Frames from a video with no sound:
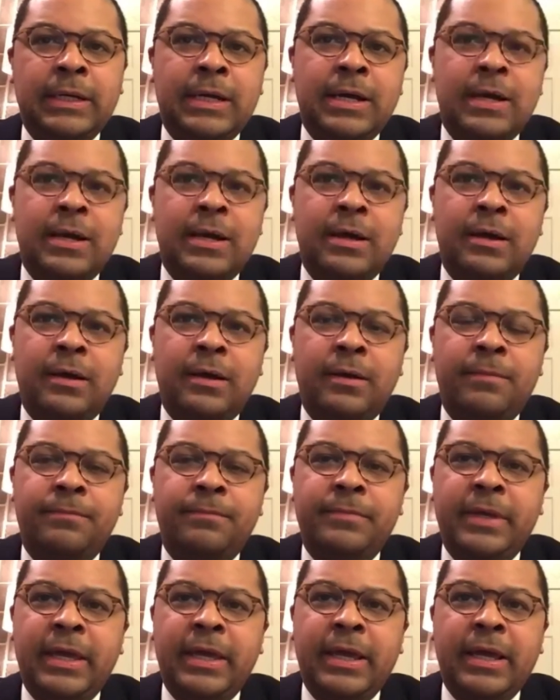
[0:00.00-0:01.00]

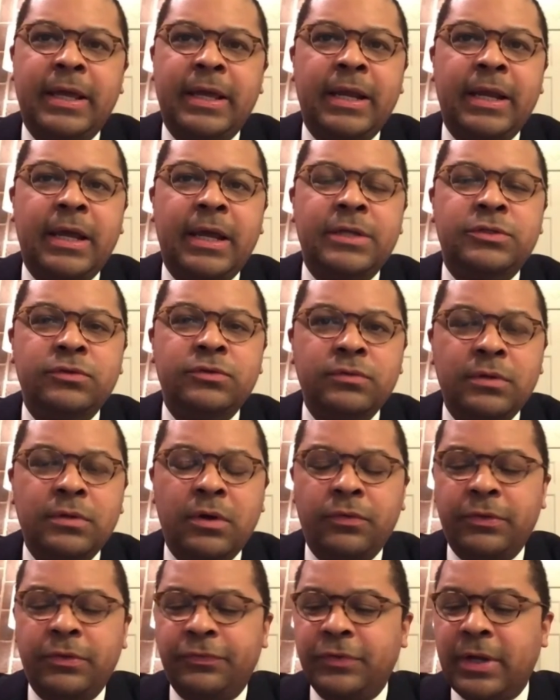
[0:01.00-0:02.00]
And I do
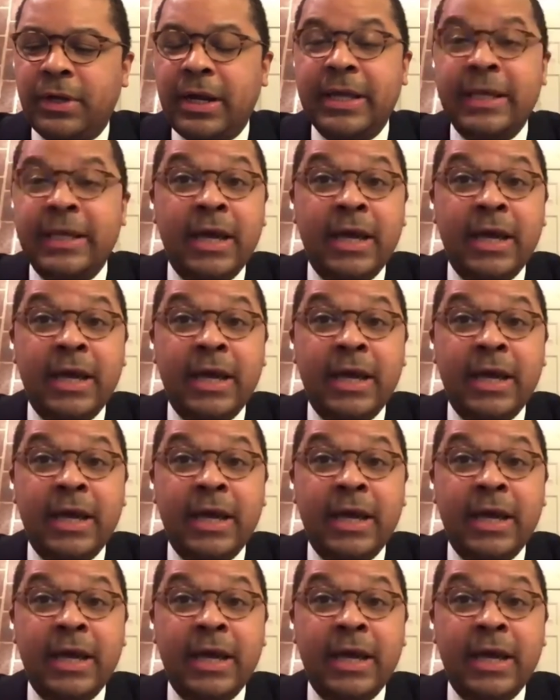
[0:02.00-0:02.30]
know that there,